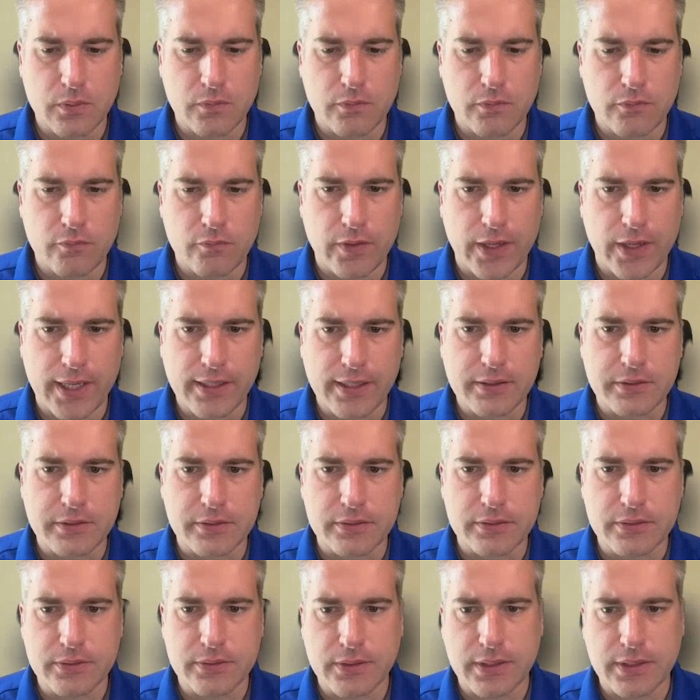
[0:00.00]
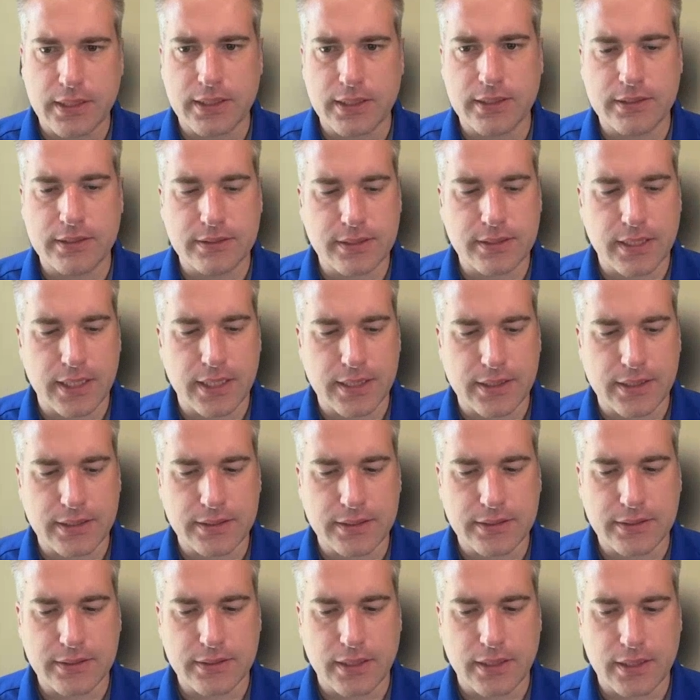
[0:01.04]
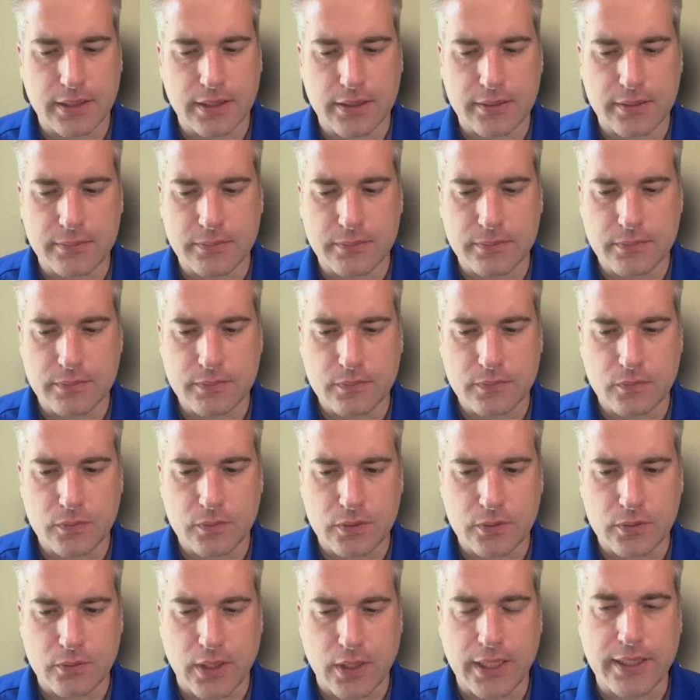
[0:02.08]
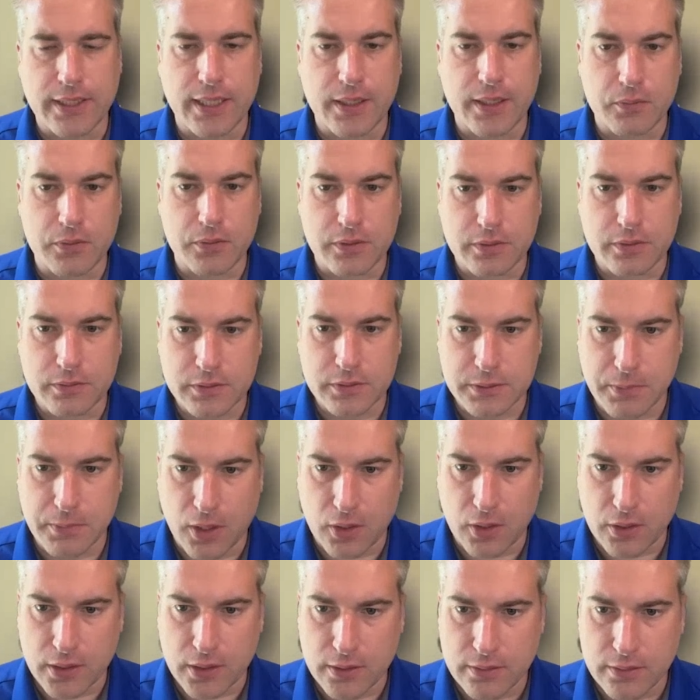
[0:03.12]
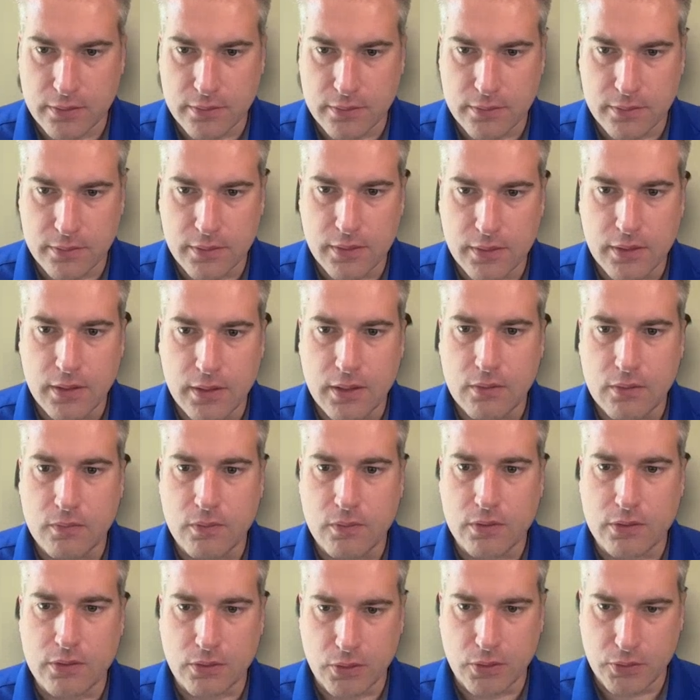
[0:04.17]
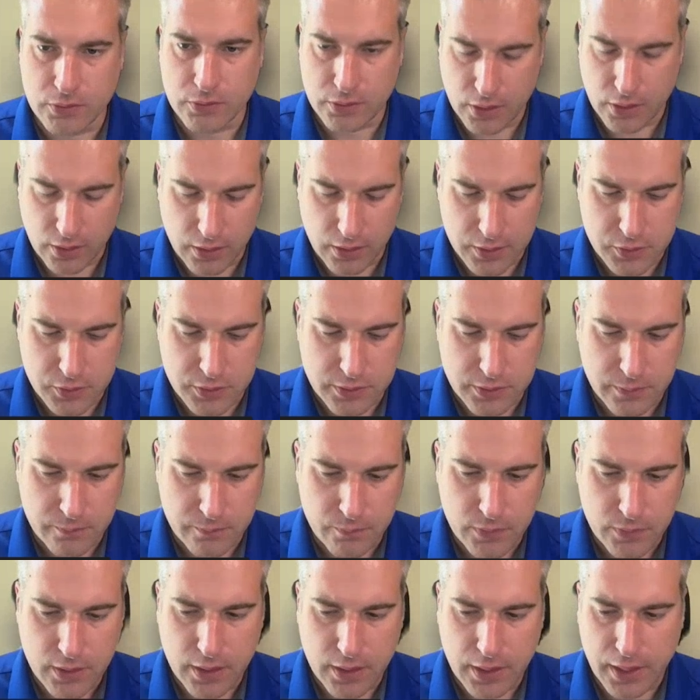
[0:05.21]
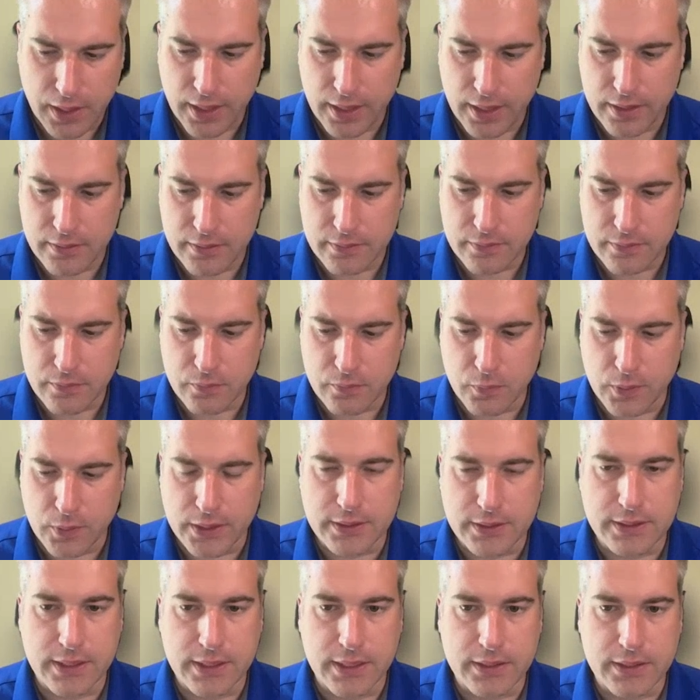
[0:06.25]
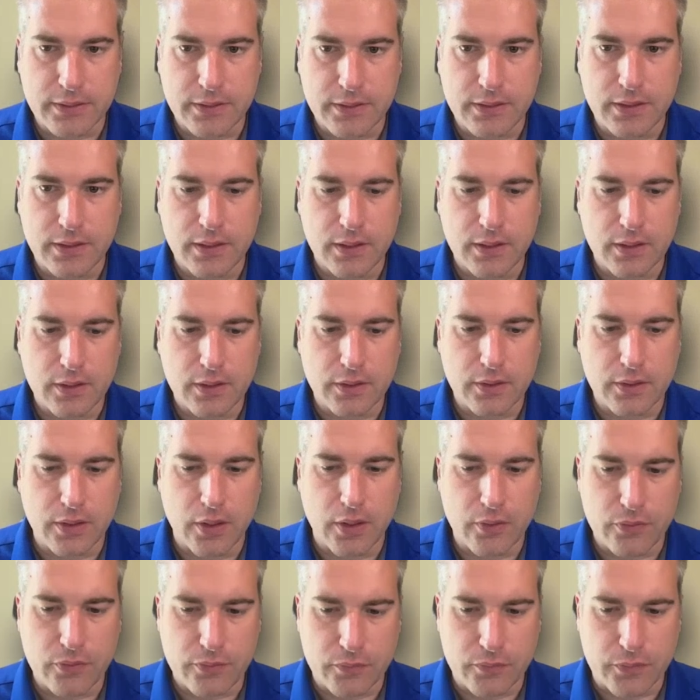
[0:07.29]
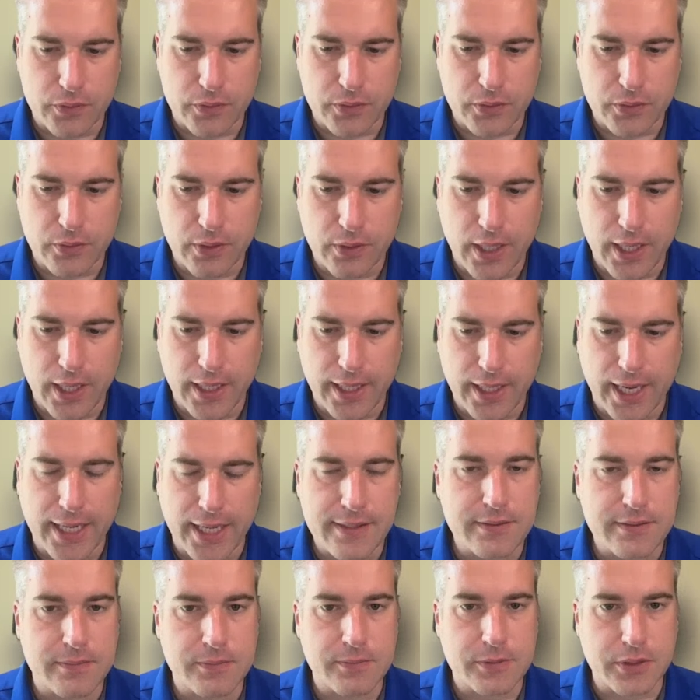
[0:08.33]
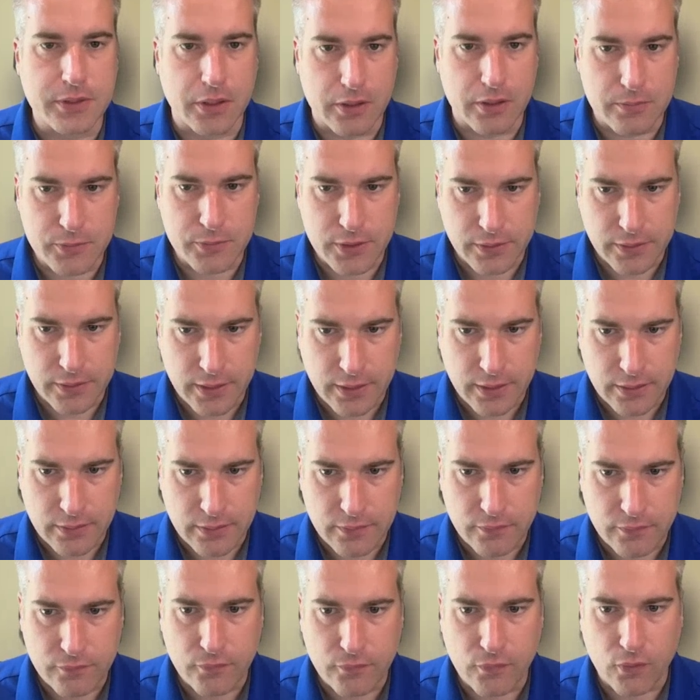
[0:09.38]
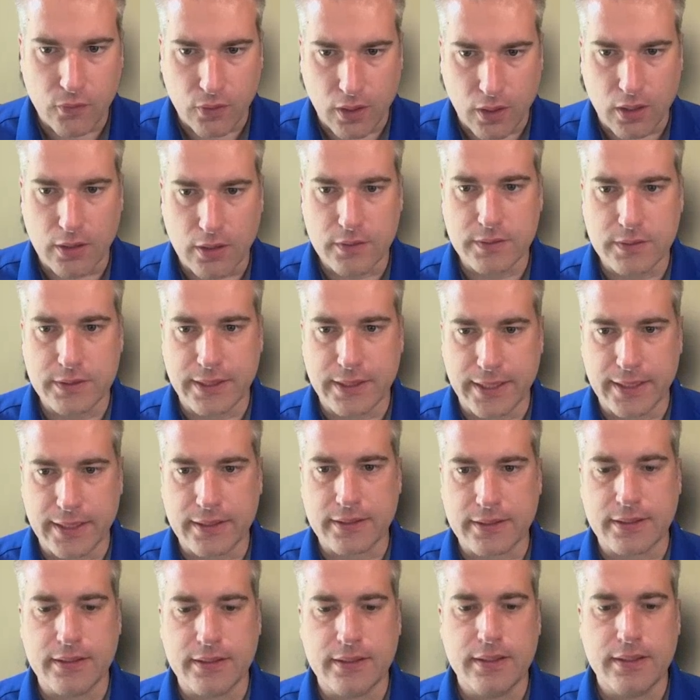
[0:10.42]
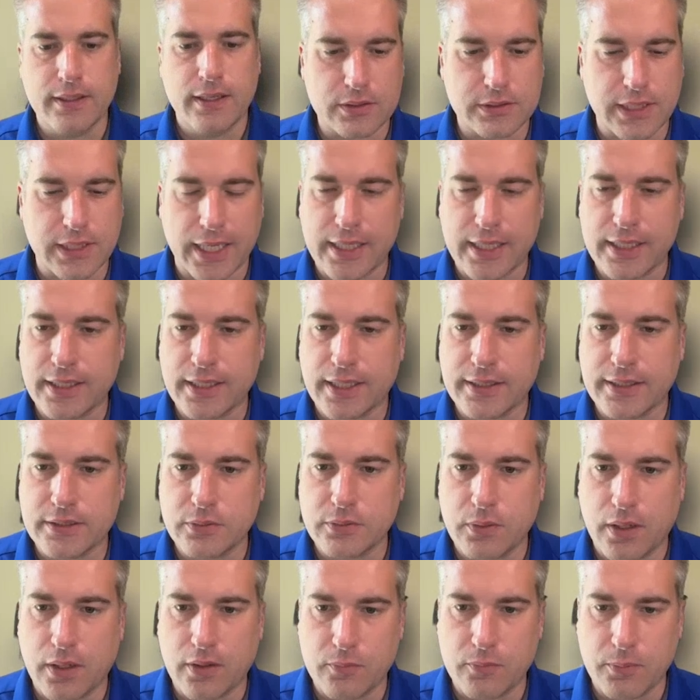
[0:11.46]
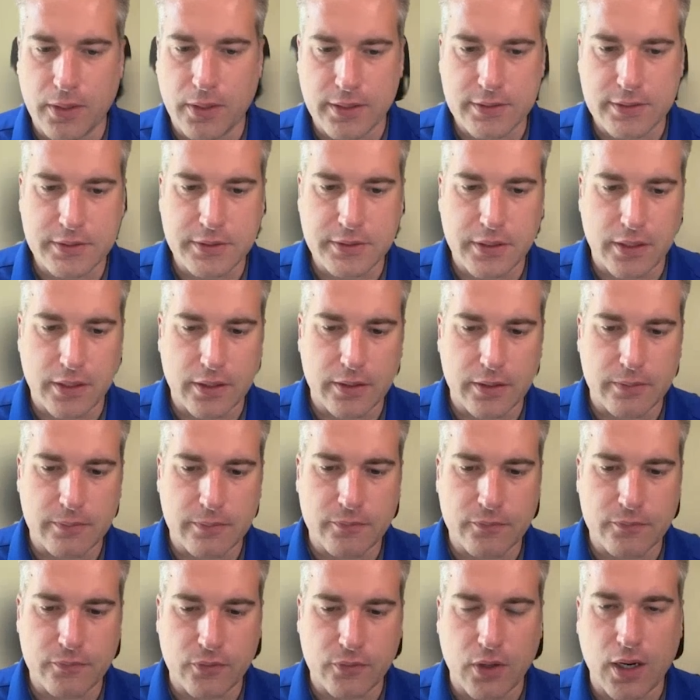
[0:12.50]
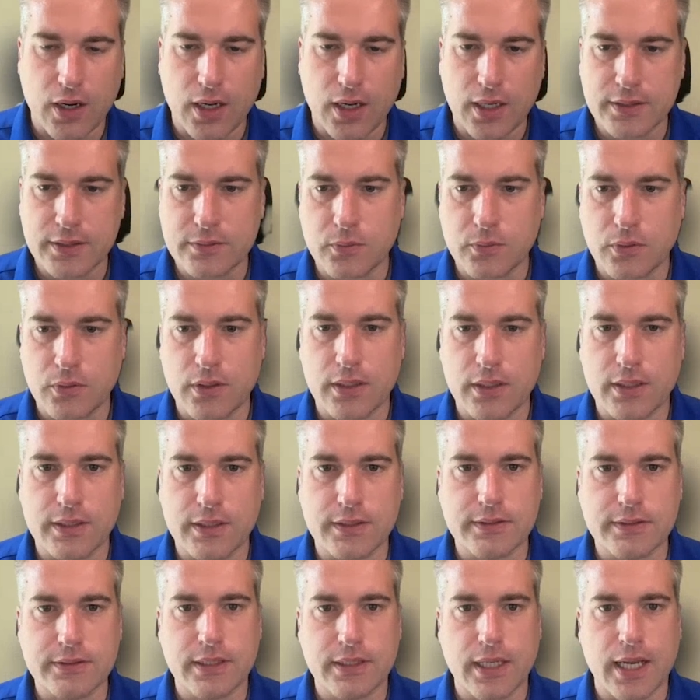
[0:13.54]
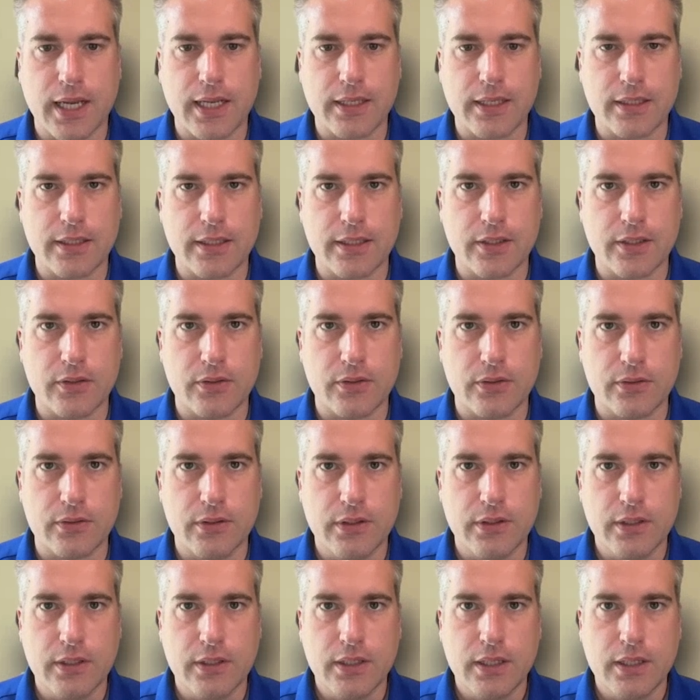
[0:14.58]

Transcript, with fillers: VanCrew is a, right now we're smaller, we're growing large, and we did go through and add some terms in there for our sake. Signing a 12-month term for us was a little